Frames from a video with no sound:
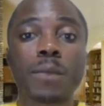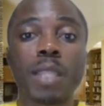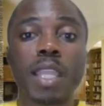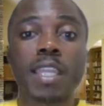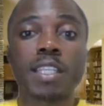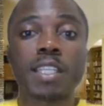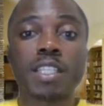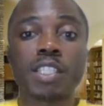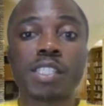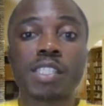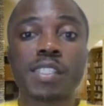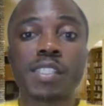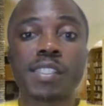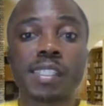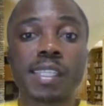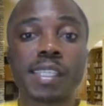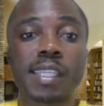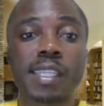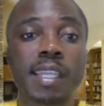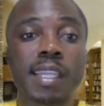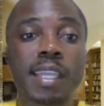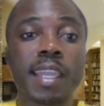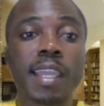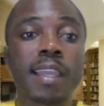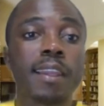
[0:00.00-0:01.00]
a
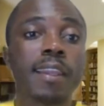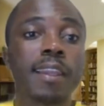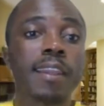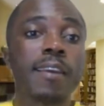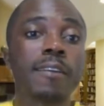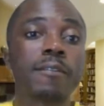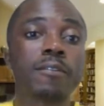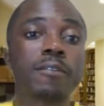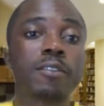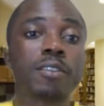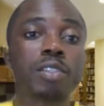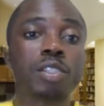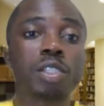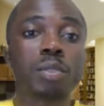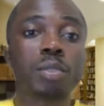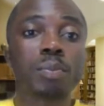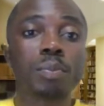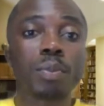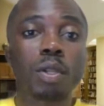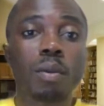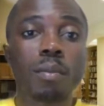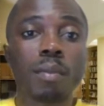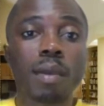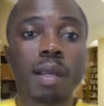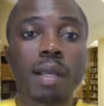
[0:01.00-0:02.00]
GCEA level
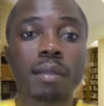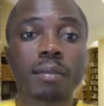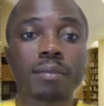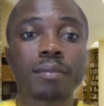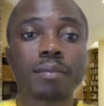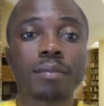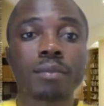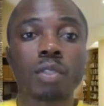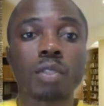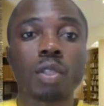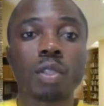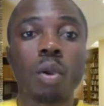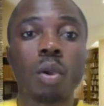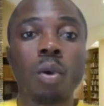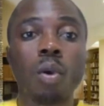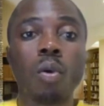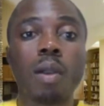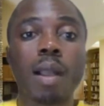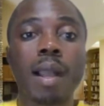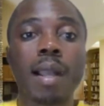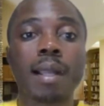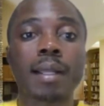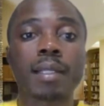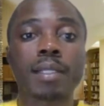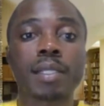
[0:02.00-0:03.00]
diploma or
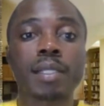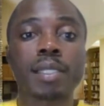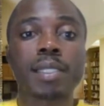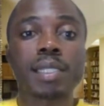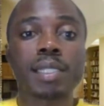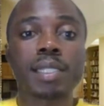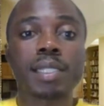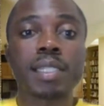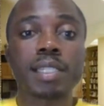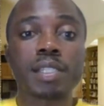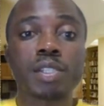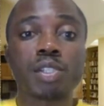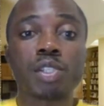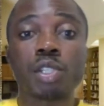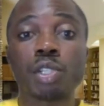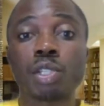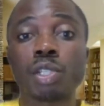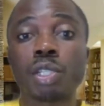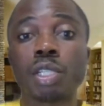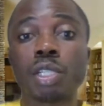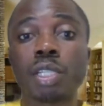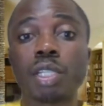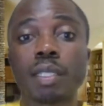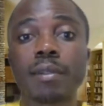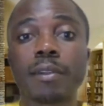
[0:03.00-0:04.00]
accredited
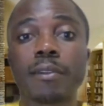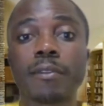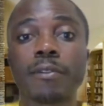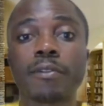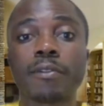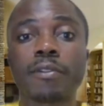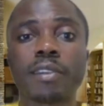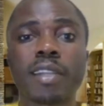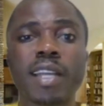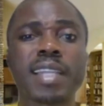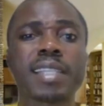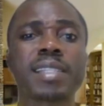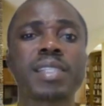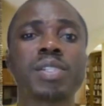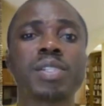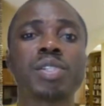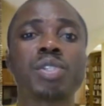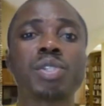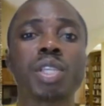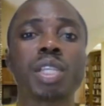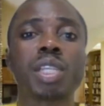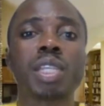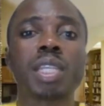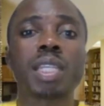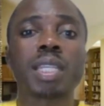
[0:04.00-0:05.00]
degree, flight
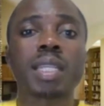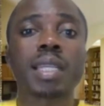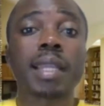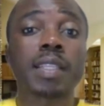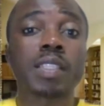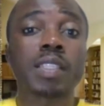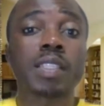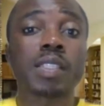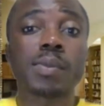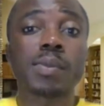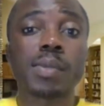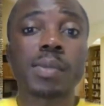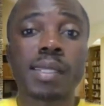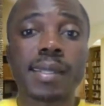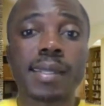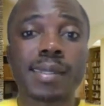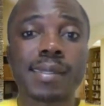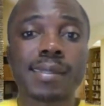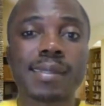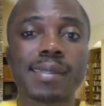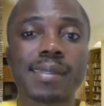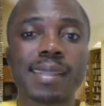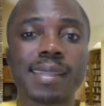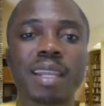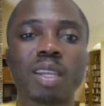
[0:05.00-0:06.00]
training
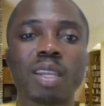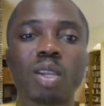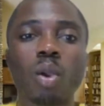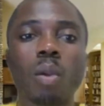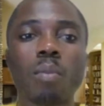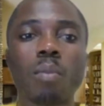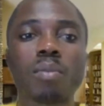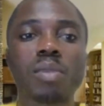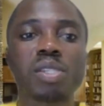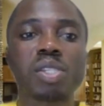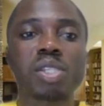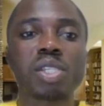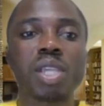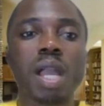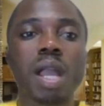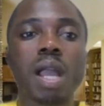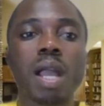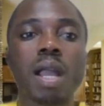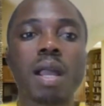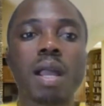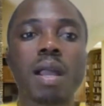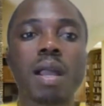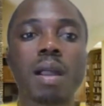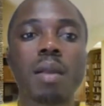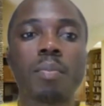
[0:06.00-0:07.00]
experience, and
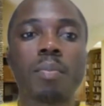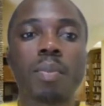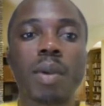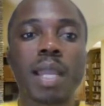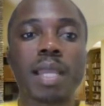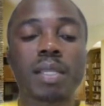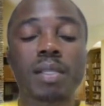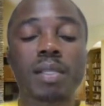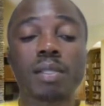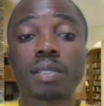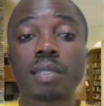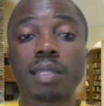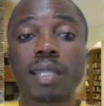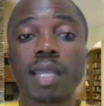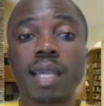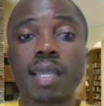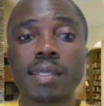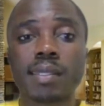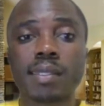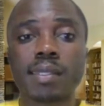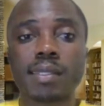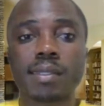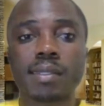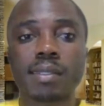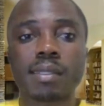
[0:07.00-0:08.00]
commercial pilot
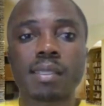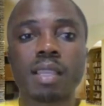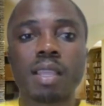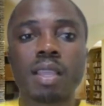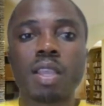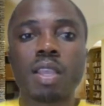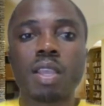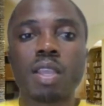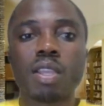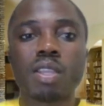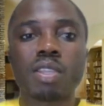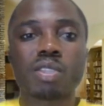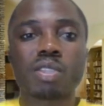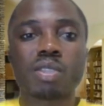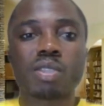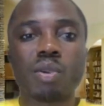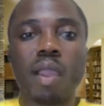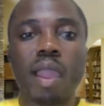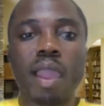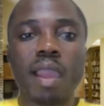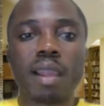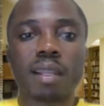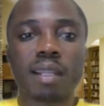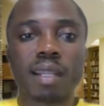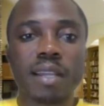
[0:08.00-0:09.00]
license. So
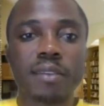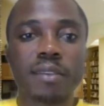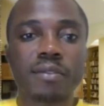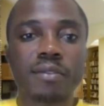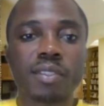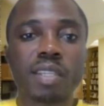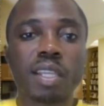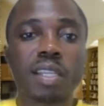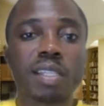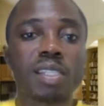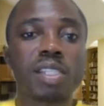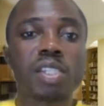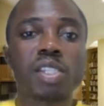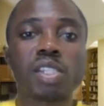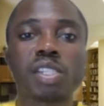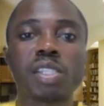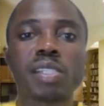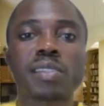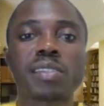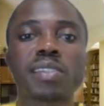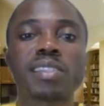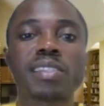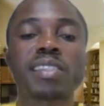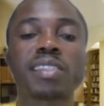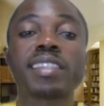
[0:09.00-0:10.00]
aircraft
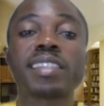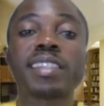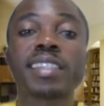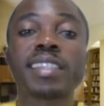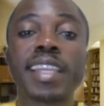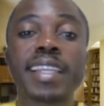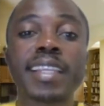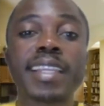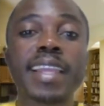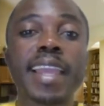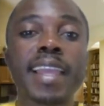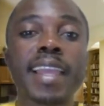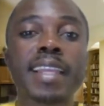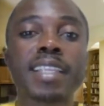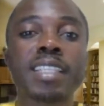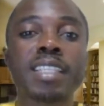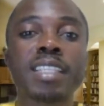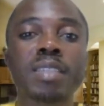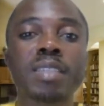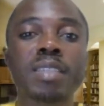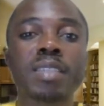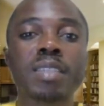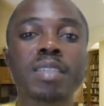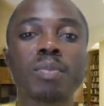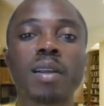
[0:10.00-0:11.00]
technicians need a
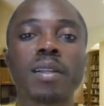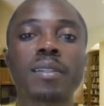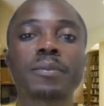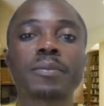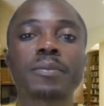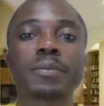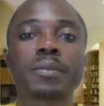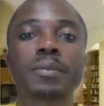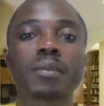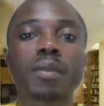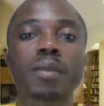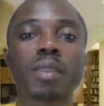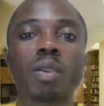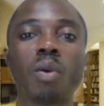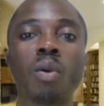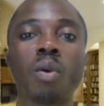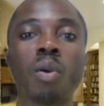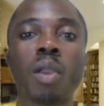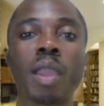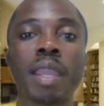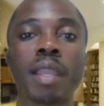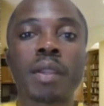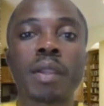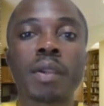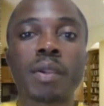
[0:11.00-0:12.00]
diploma
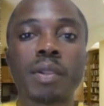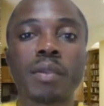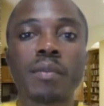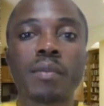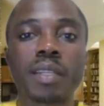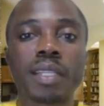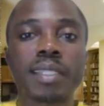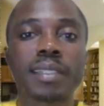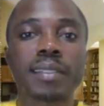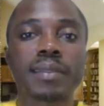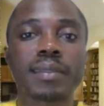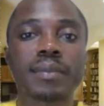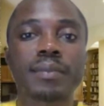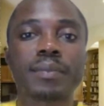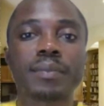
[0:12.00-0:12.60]
or equivalent